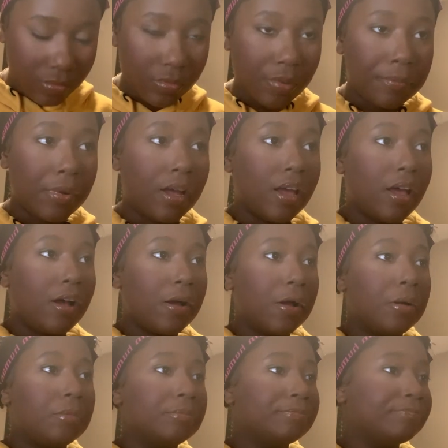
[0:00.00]
But,
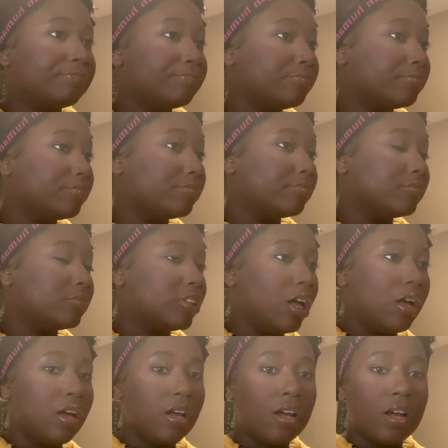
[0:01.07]
um,
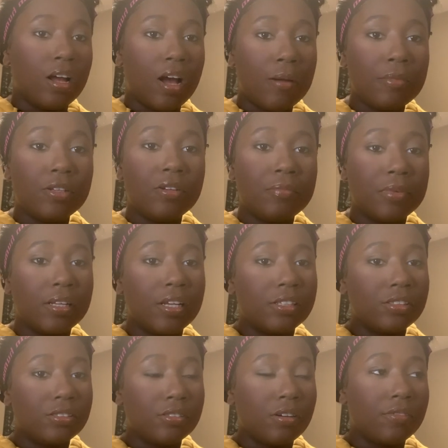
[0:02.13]
I'm going to do my
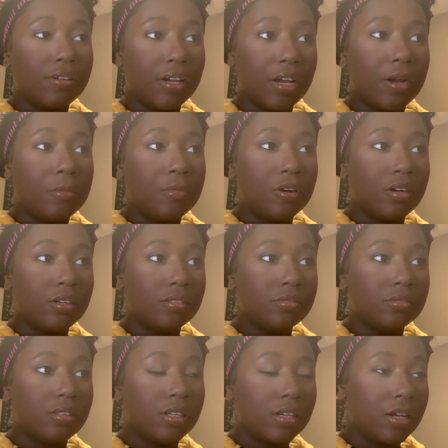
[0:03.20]
lashes off camera
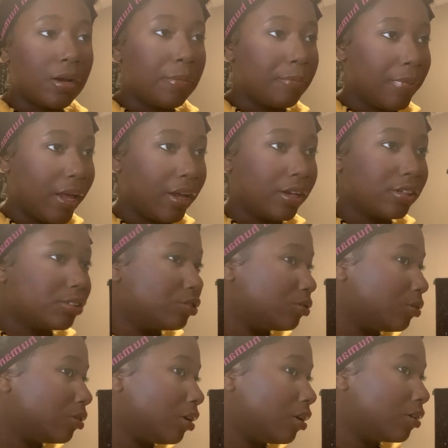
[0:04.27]
and come back and show
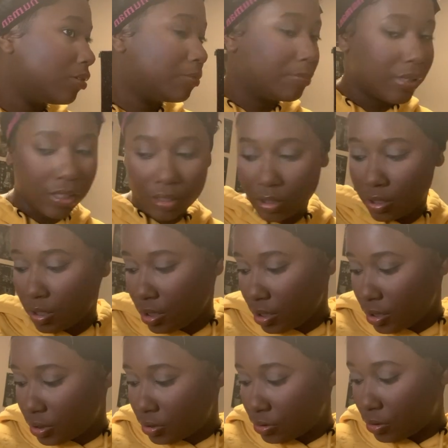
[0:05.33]
y'all the beat.
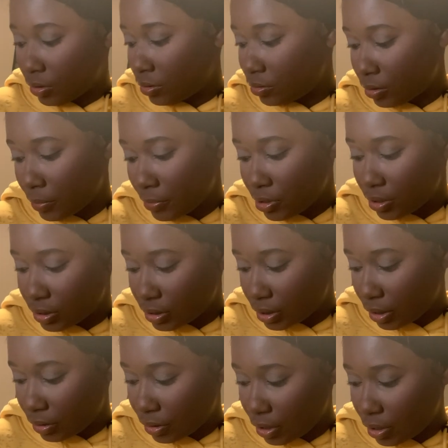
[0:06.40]
So let me just
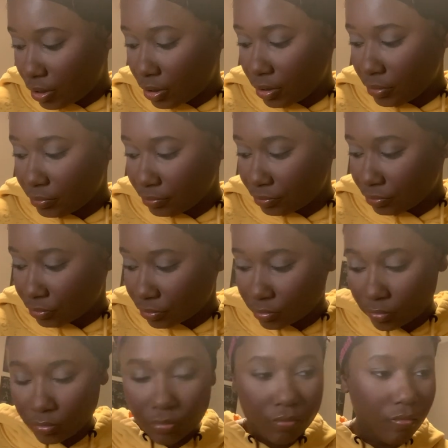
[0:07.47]
tell y'all,
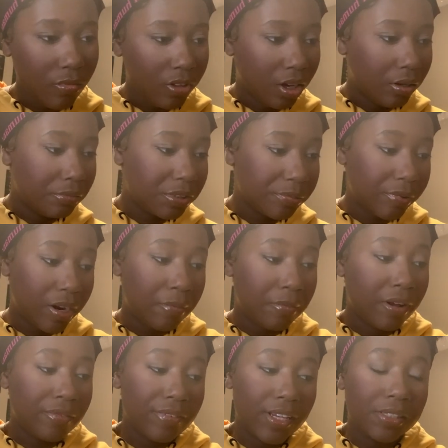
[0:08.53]
I'm spraying
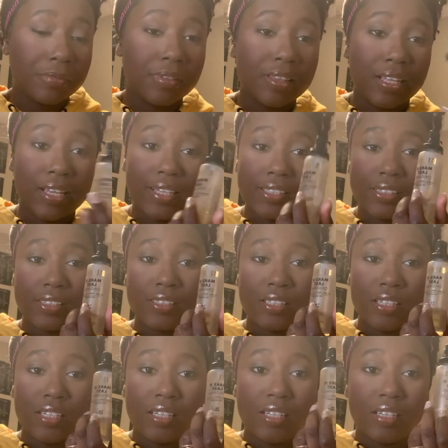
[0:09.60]
my face with this,
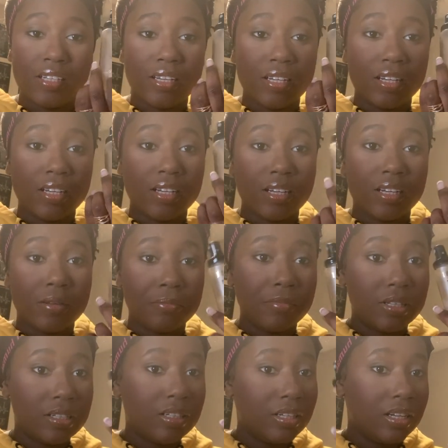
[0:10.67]

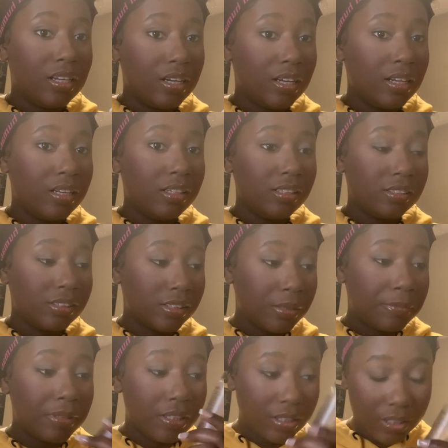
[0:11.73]
blending it in,
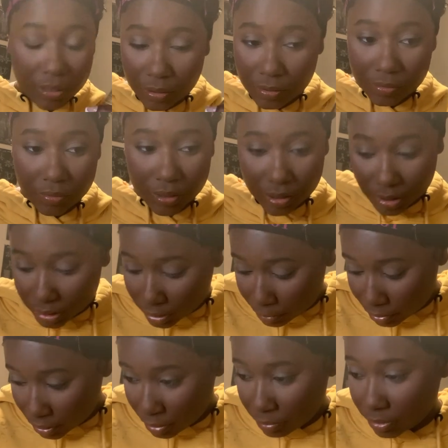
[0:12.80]
stippling it with the
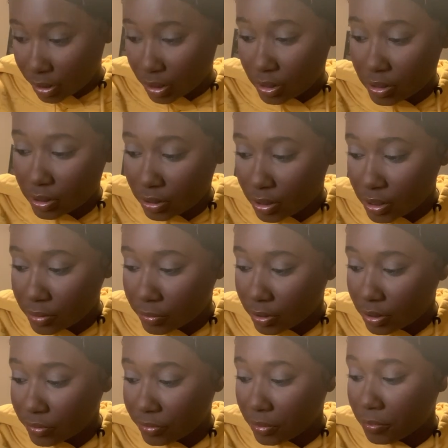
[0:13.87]
stippling brush. This one
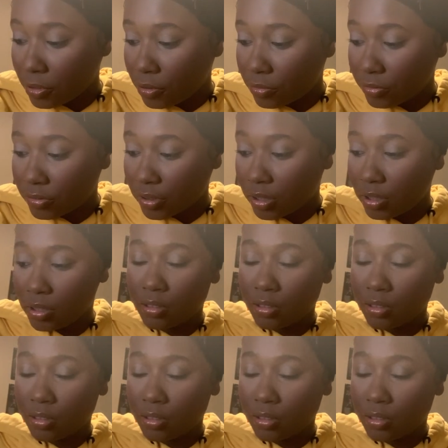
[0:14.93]
from Ofra.